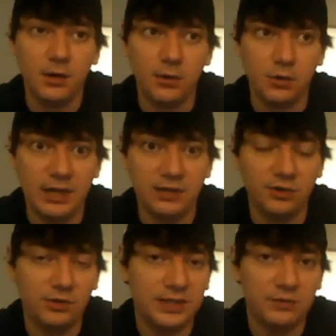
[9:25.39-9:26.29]
or a
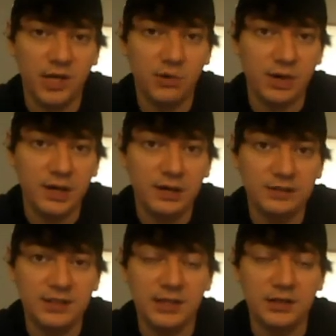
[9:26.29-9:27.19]
door that
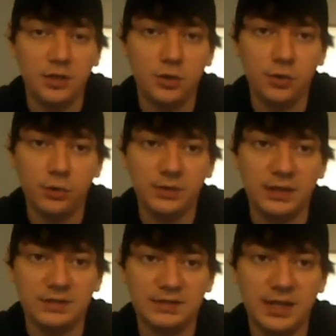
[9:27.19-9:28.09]
requires a new
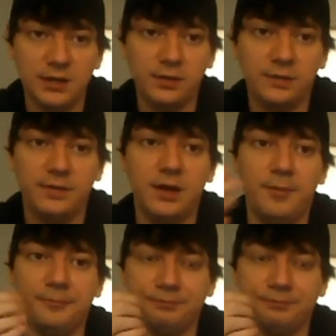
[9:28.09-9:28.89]
set of